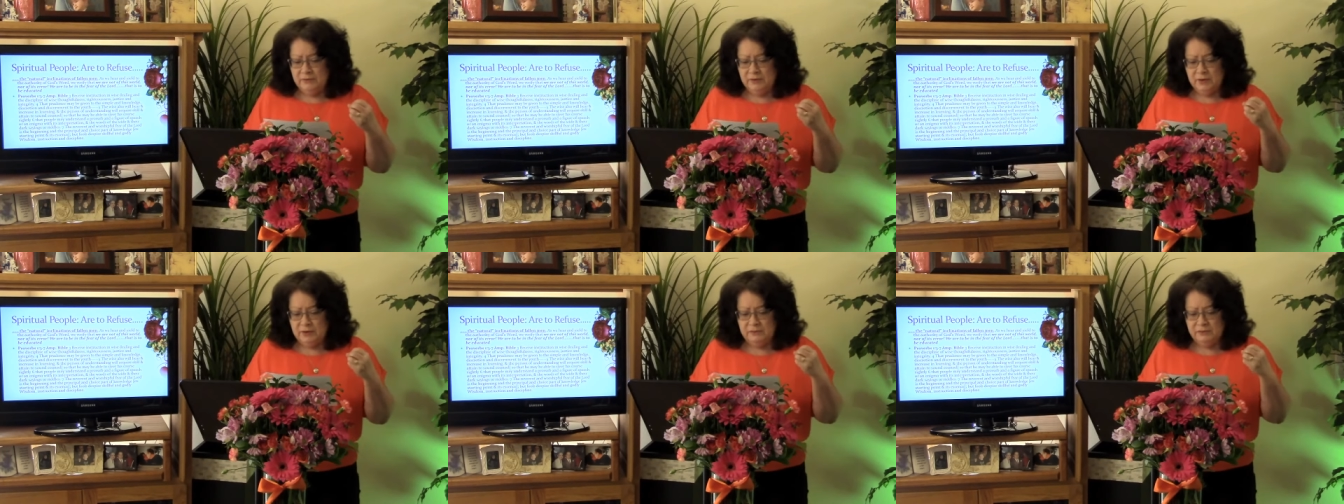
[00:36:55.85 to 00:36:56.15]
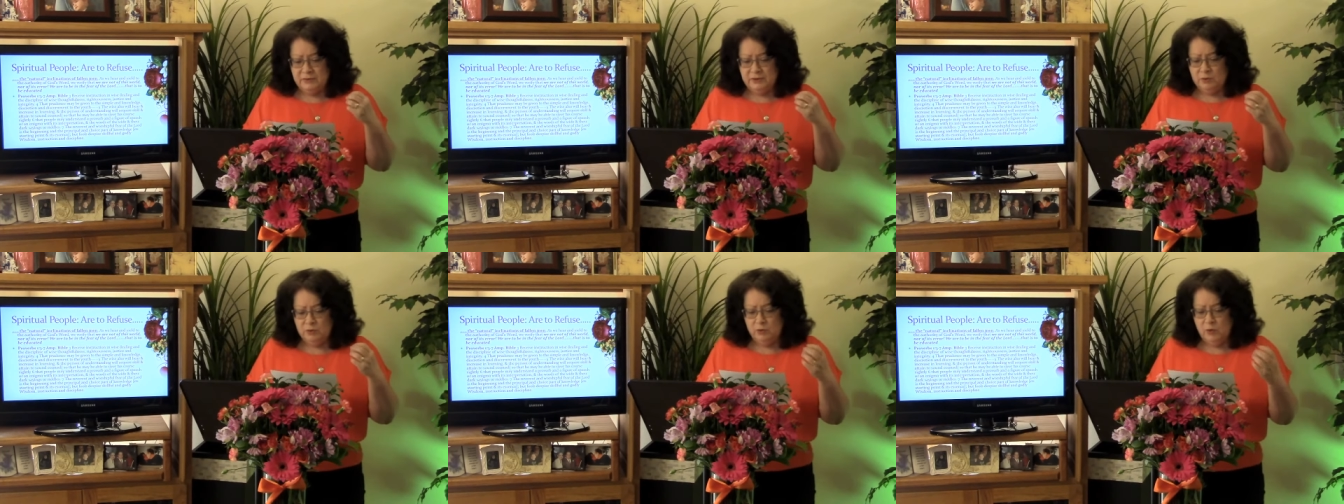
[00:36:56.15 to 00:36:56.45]

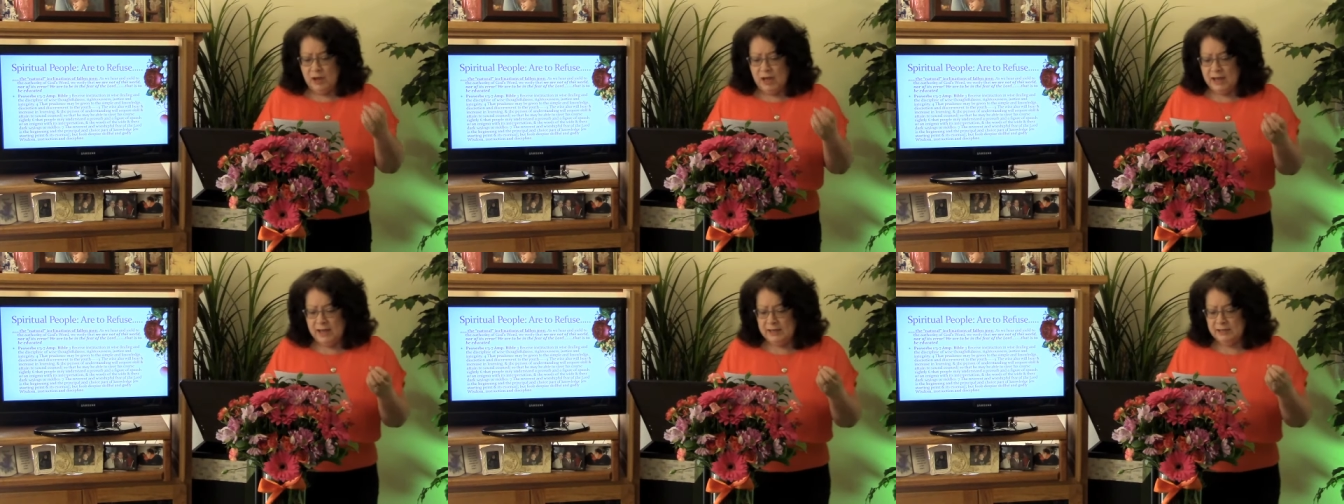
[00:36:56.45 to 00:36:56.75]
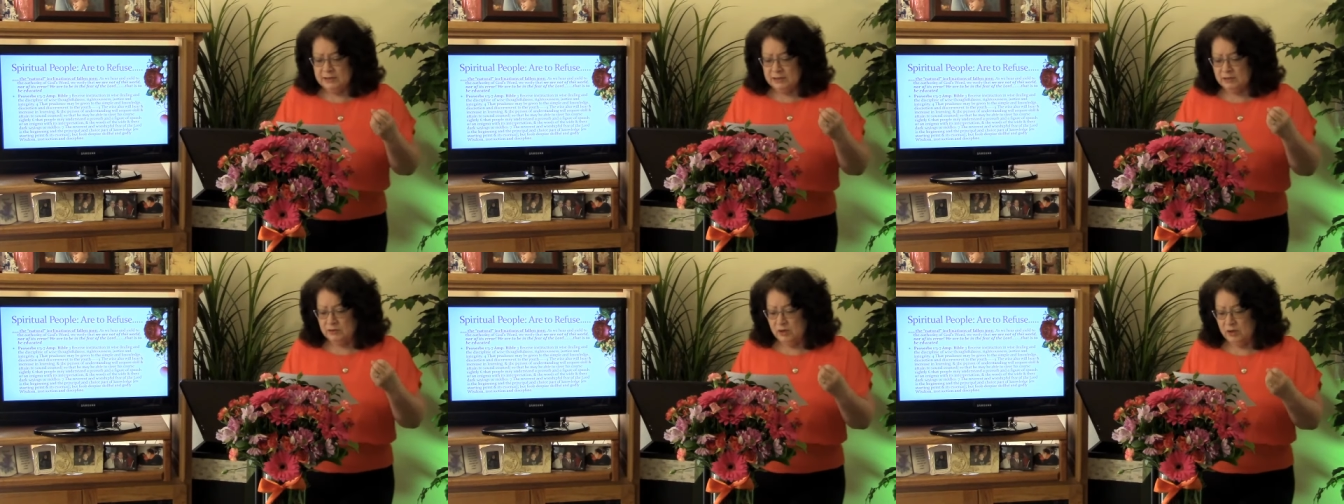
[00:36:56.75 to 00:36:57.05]
of their
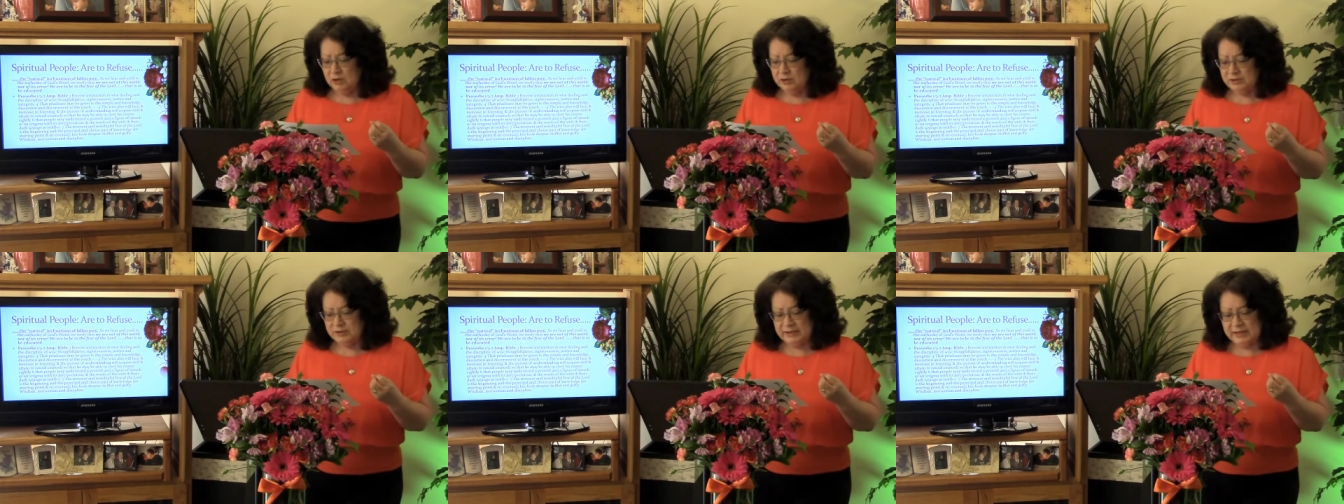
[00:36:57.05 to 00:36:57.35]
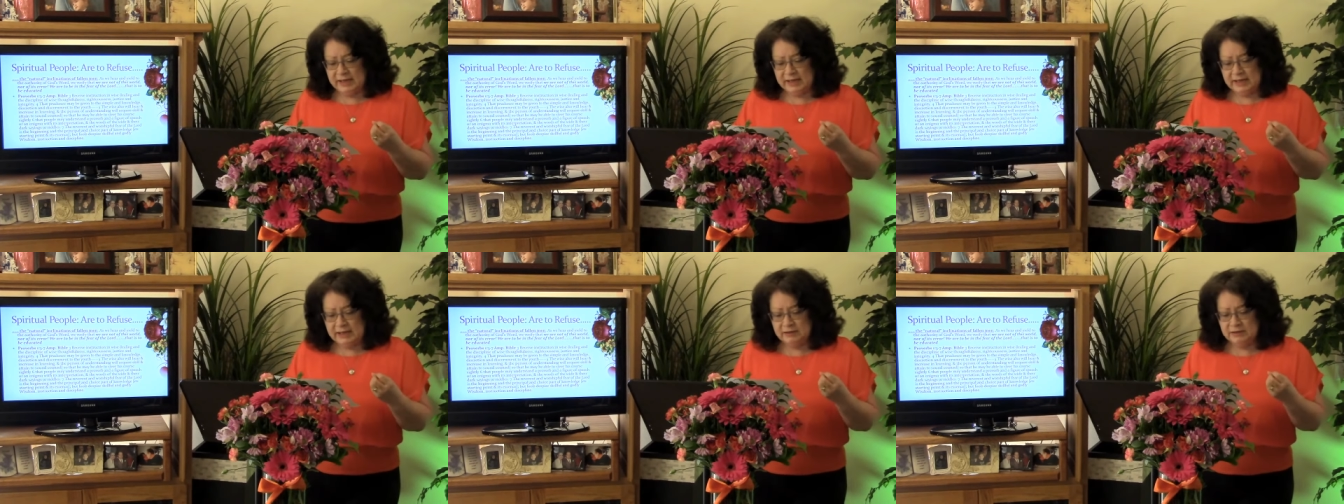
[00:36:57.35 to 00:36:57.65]
wise and dark
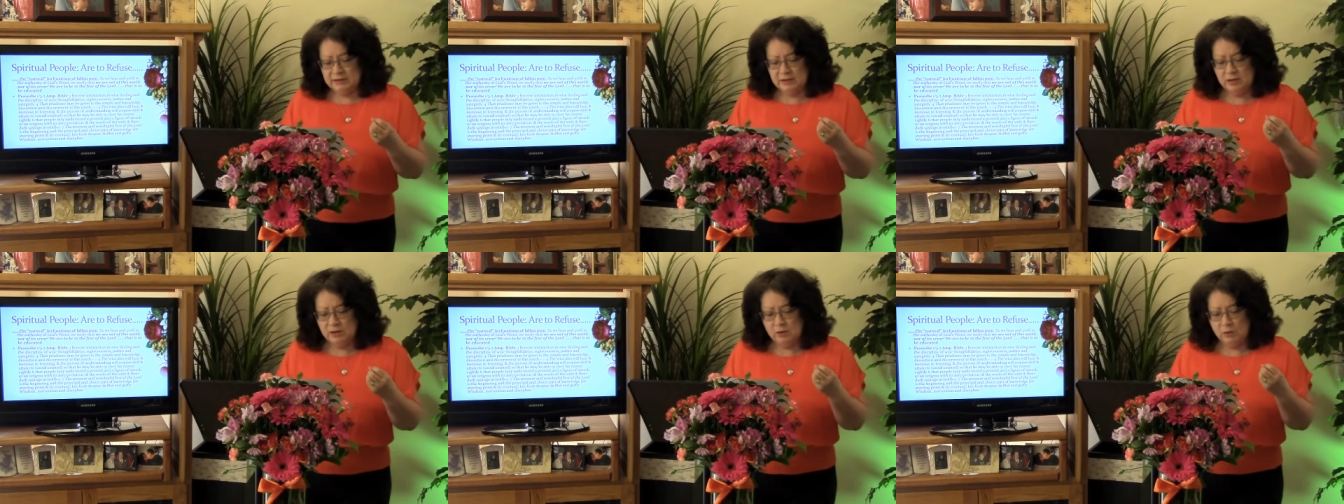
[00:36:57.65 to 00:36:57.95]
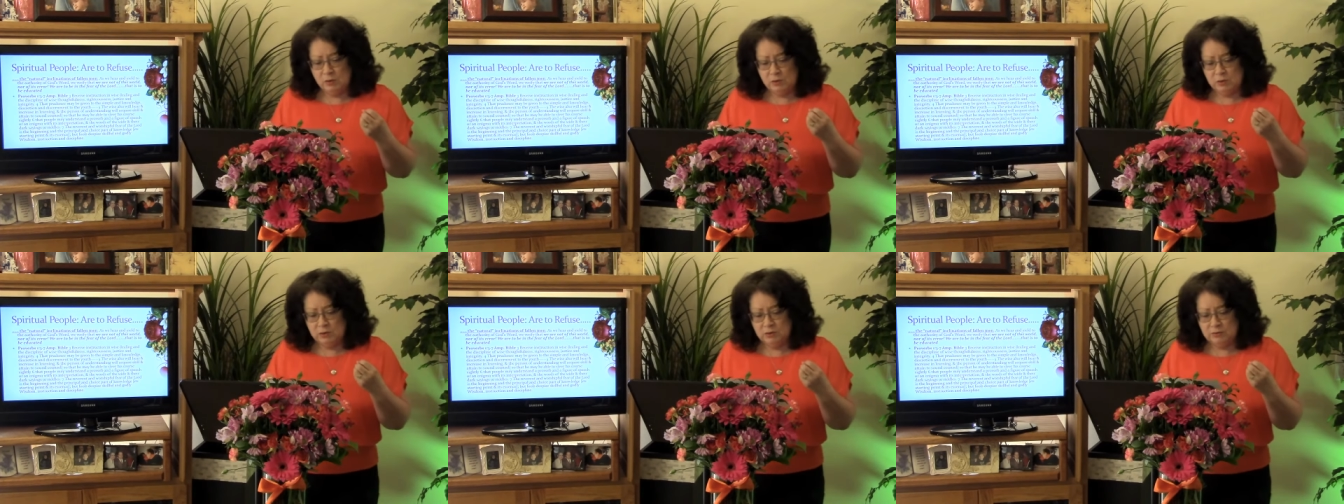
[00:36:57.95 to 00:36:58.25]
sayings
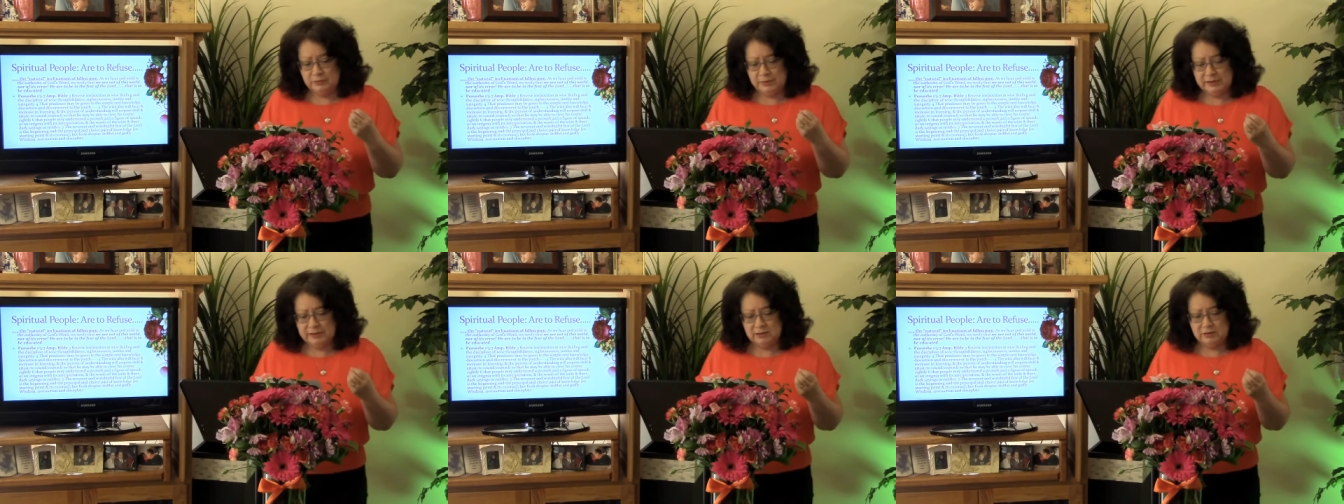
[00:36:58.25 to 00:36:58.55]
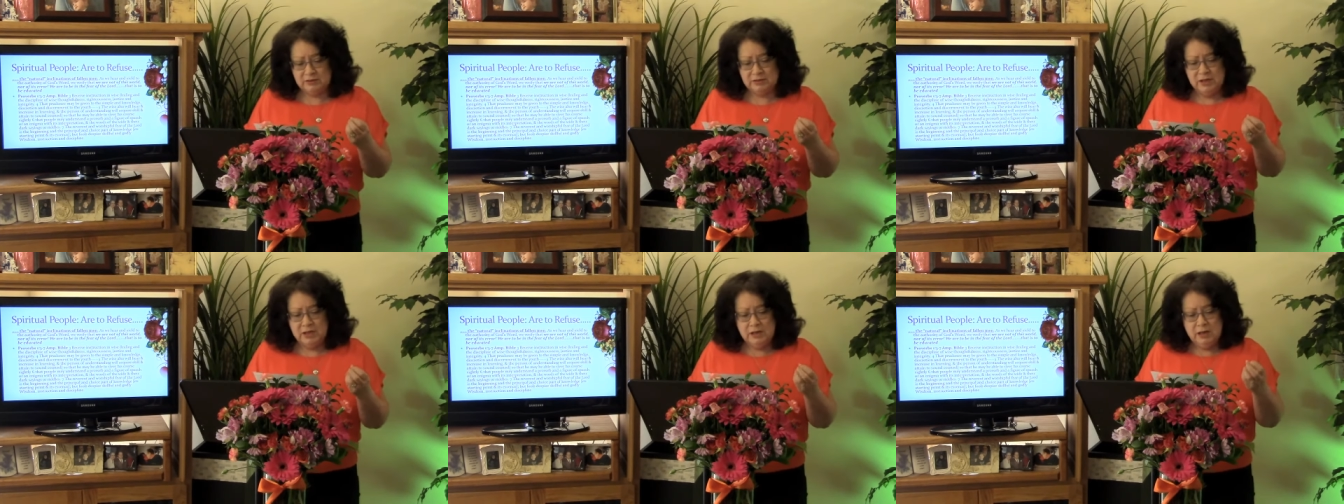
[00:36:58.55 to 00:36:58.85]
or
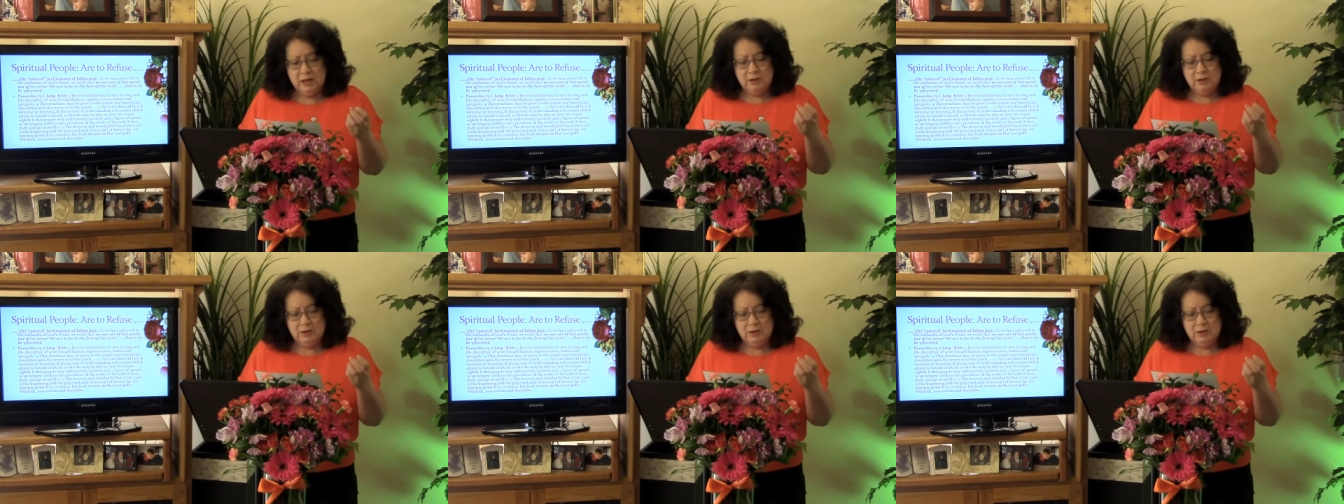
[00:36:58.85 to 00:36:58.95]
riddles.